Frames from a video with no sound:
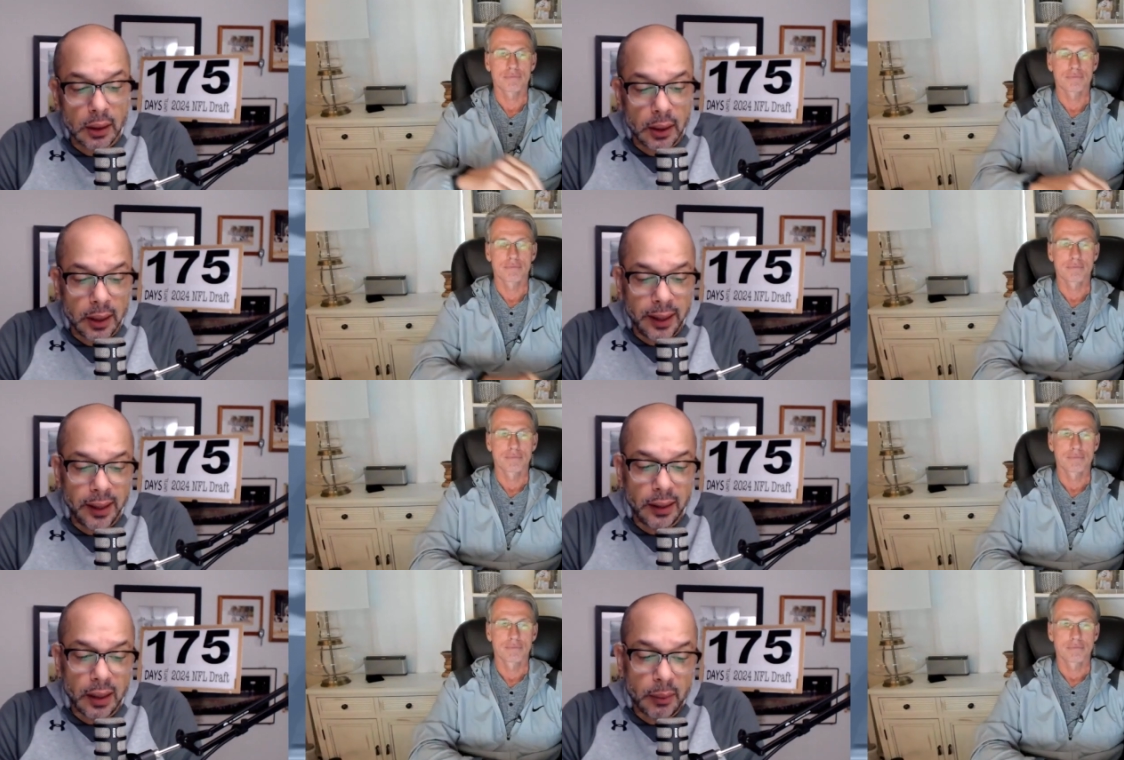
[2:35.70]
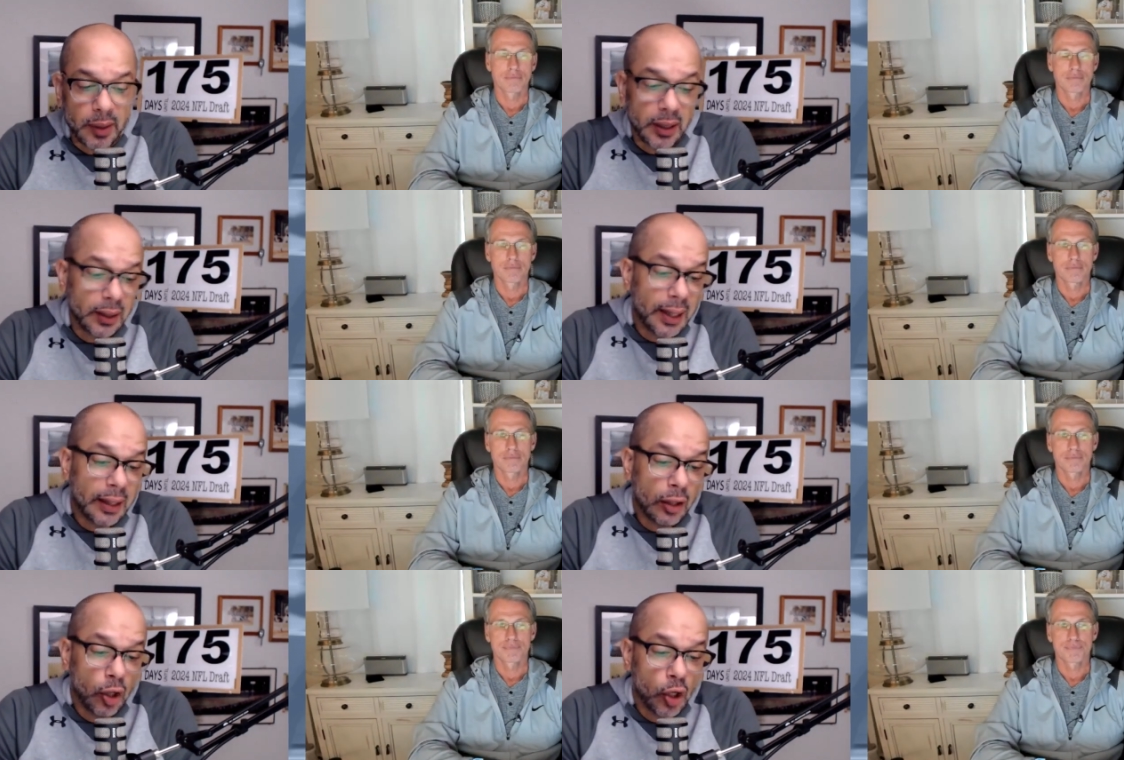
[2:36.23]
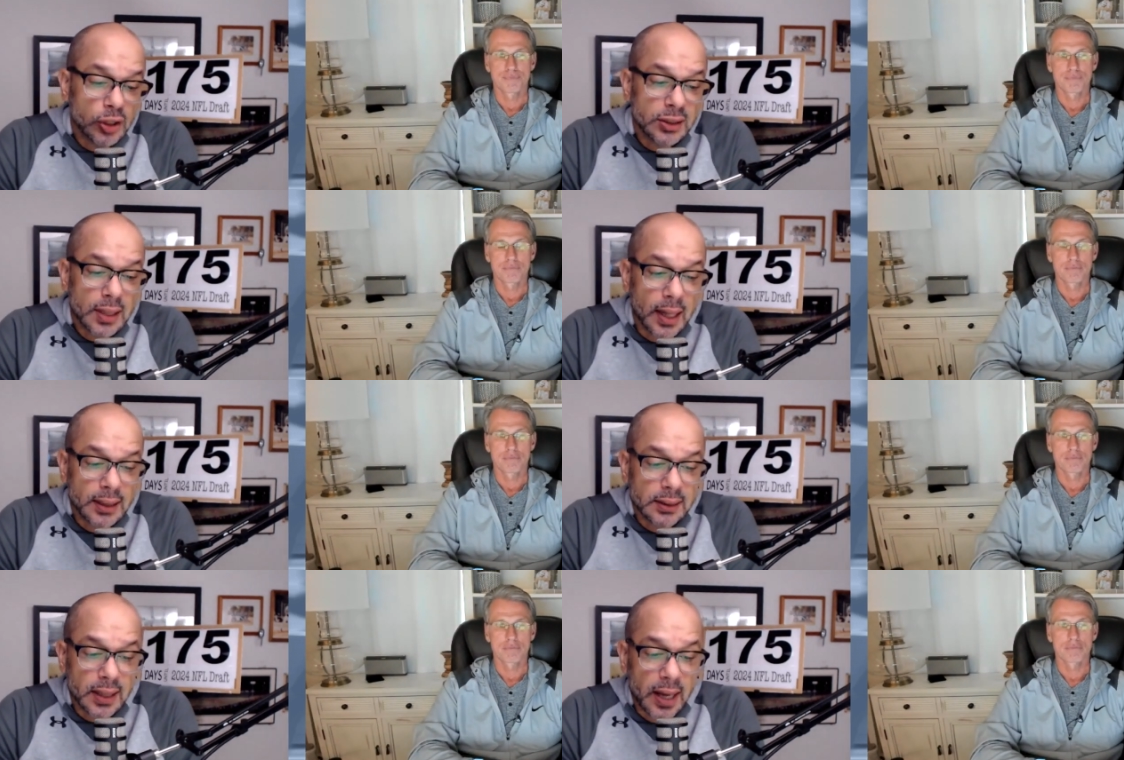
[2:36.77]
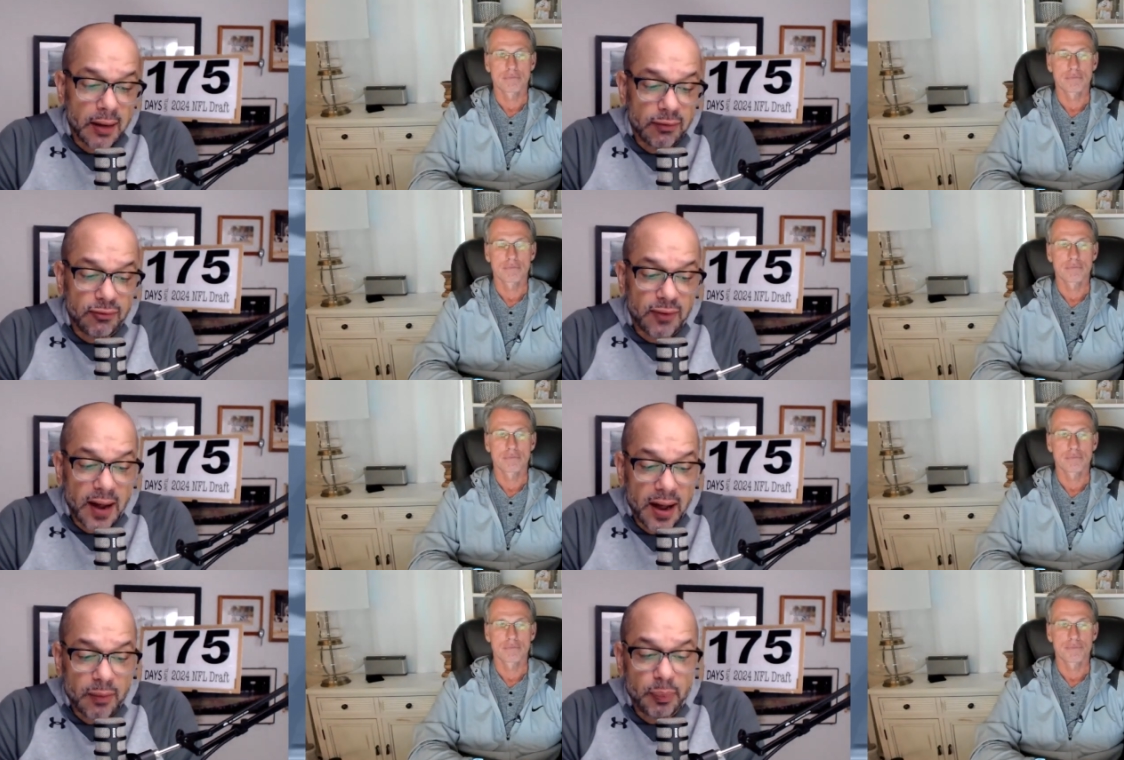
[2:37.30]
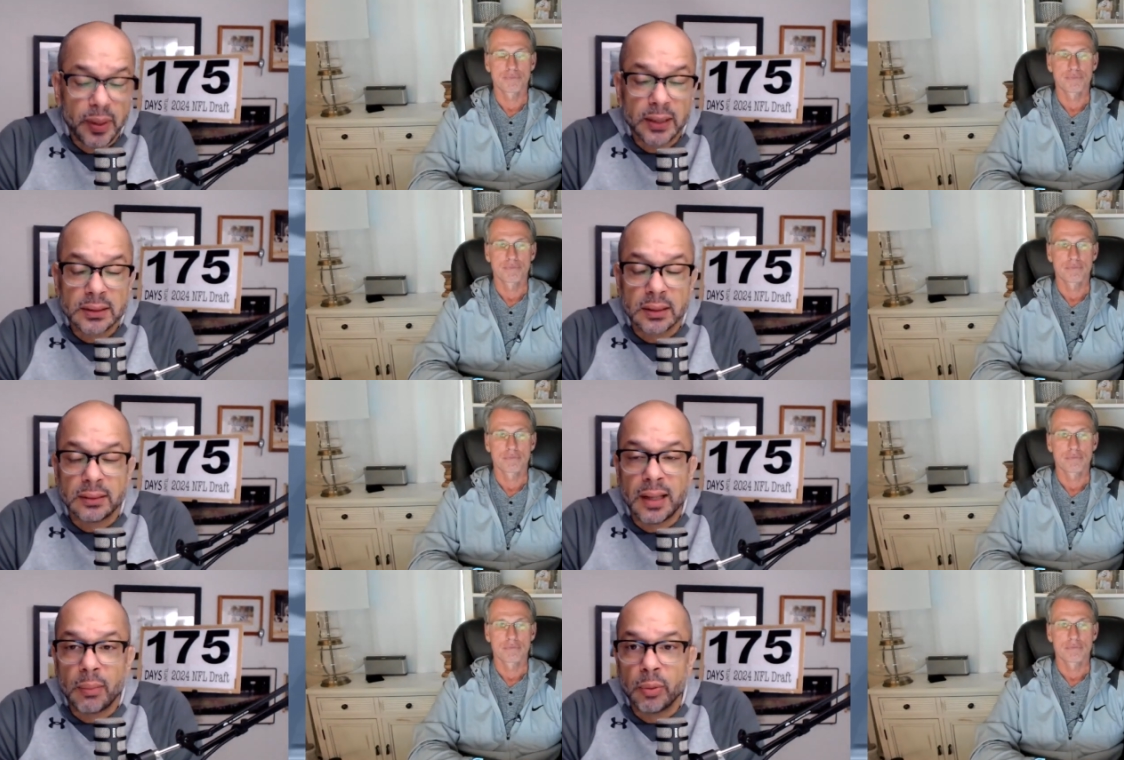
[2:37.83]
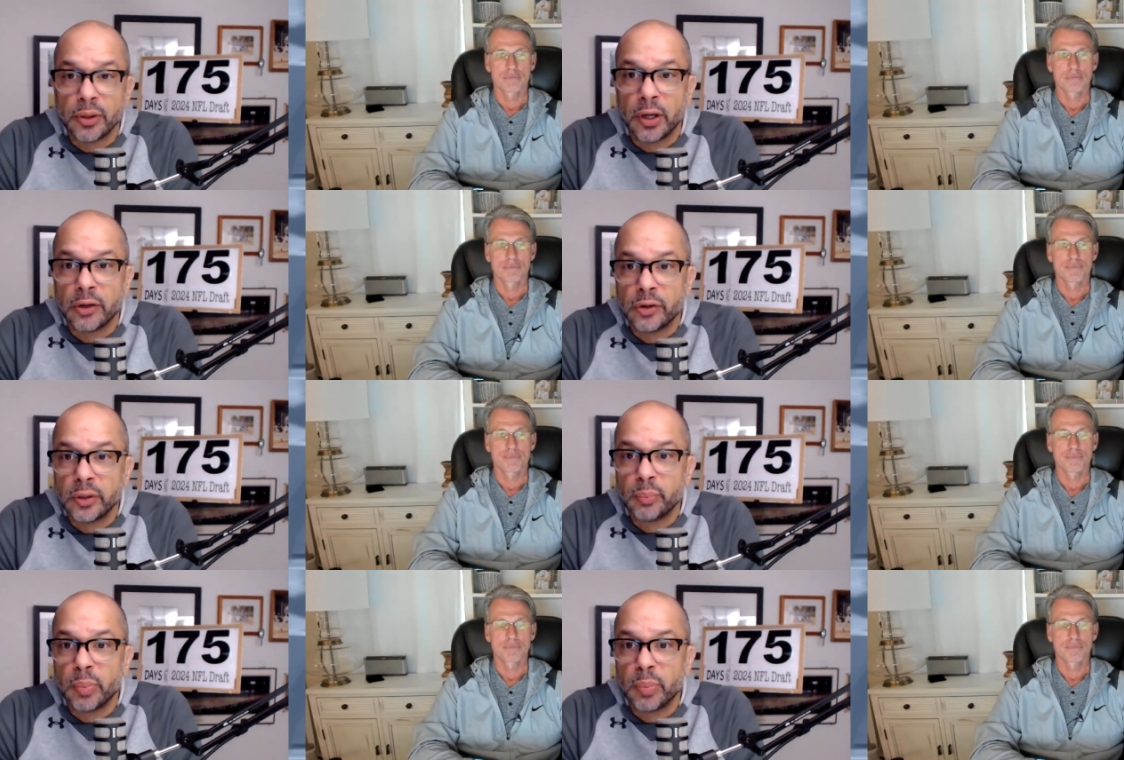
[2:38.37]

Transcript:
Speaker 1: And I mean, that looks nice to have five picks in the top 100,